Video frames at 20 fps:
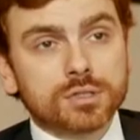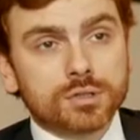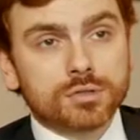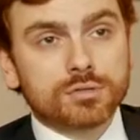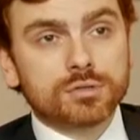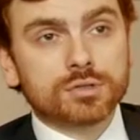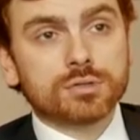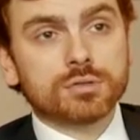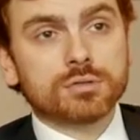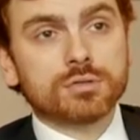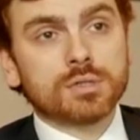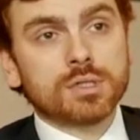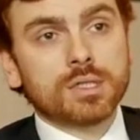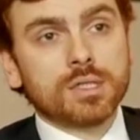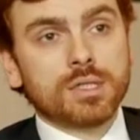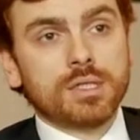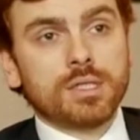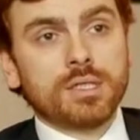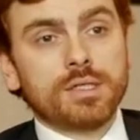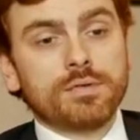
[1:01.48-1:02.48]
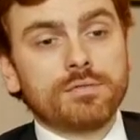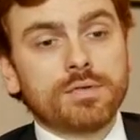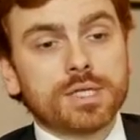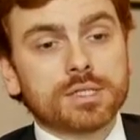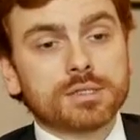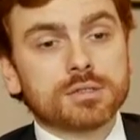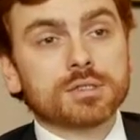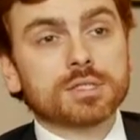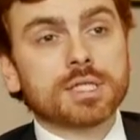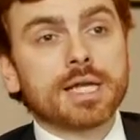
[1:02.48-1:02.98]
institutional
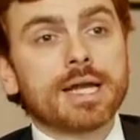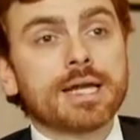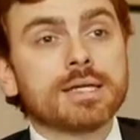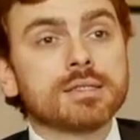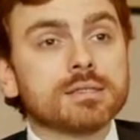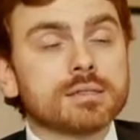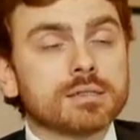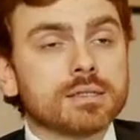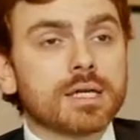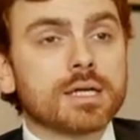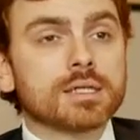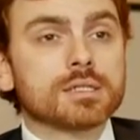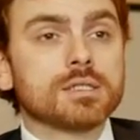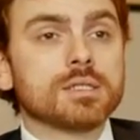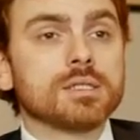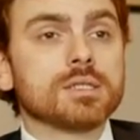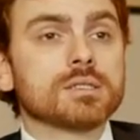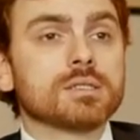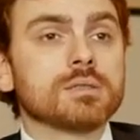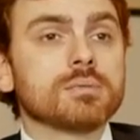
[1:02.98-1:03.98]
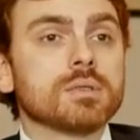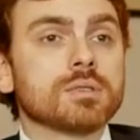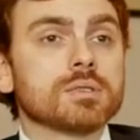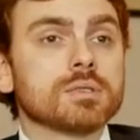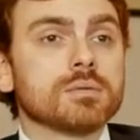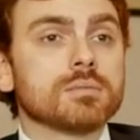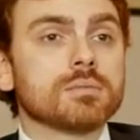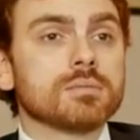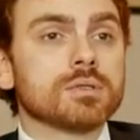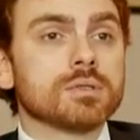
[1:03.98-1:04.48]
investors and actually
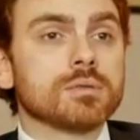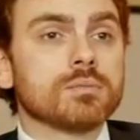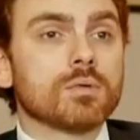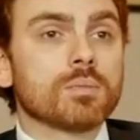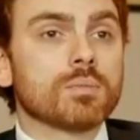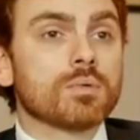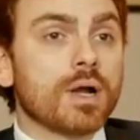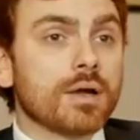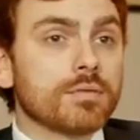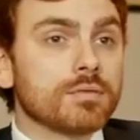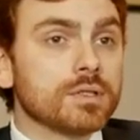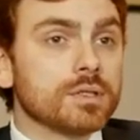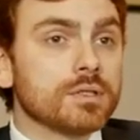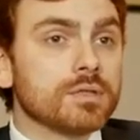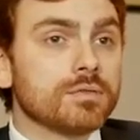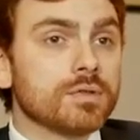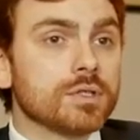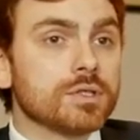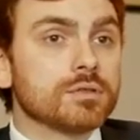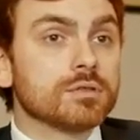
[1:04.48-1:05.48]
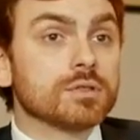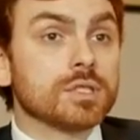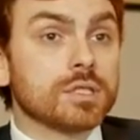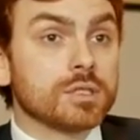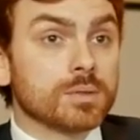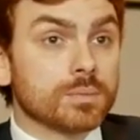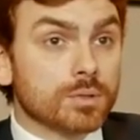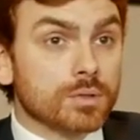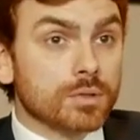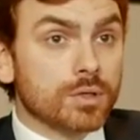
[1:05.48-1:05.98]
some more private individuals,
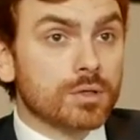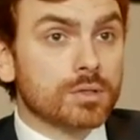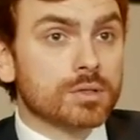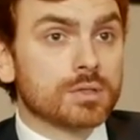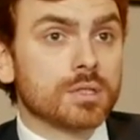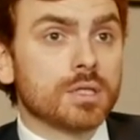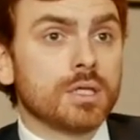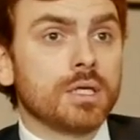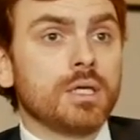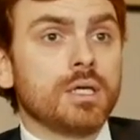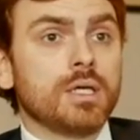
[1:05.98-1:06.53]
entrepreneurs.